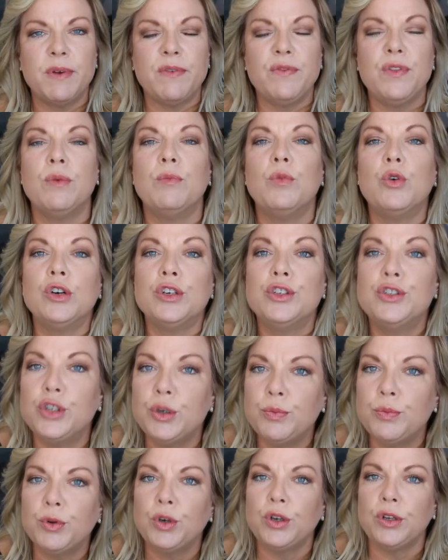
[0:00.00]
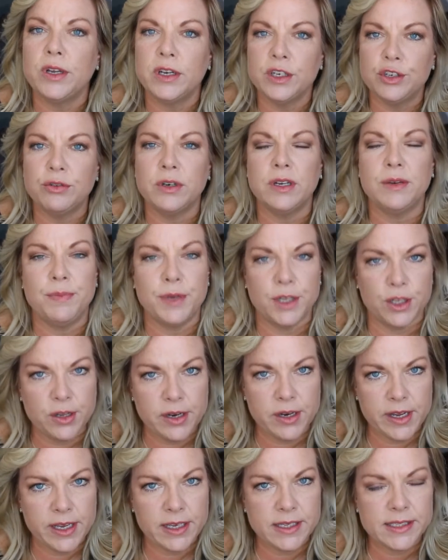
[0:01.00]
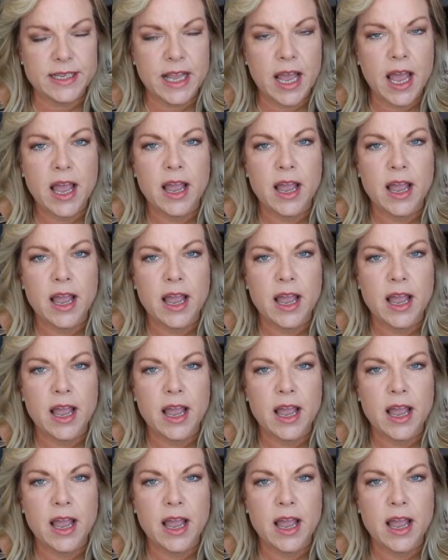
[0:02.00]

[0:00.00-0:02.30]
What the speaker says: of the more super luxury buildings,